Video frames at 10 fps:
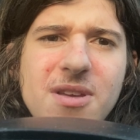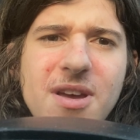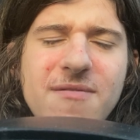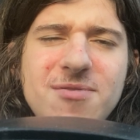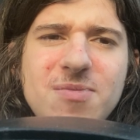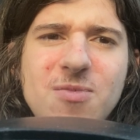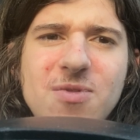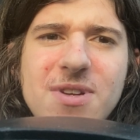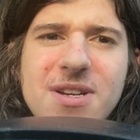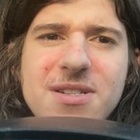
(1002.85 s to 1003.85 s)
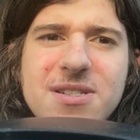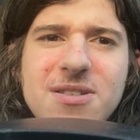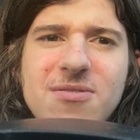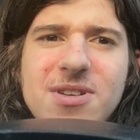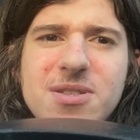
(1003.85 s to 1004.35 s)
I haven't smoked any
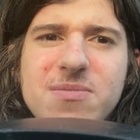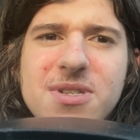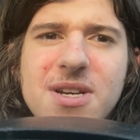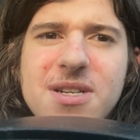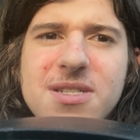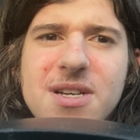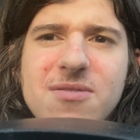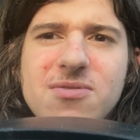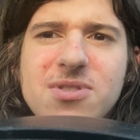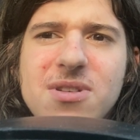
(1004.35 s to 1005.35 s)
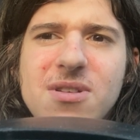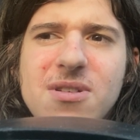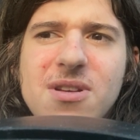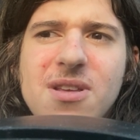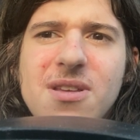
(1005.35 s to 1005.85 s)
cigarettes besides that, which is
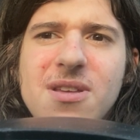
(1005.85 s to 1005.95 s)
good.